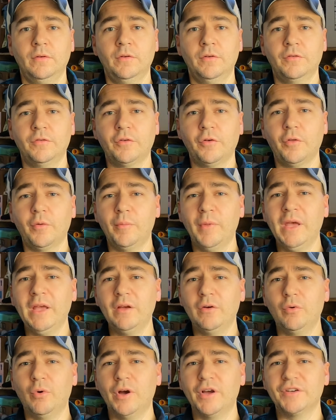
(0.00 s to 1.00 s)
So the main
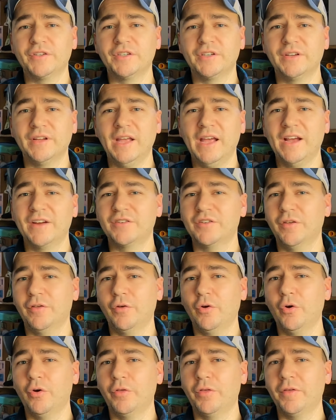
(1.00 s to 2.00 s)
question, actually the
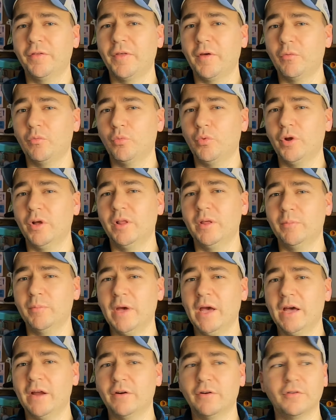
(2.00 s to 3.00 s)
only thing that really
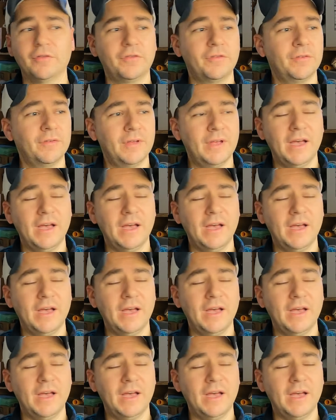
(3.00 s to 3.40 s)
matters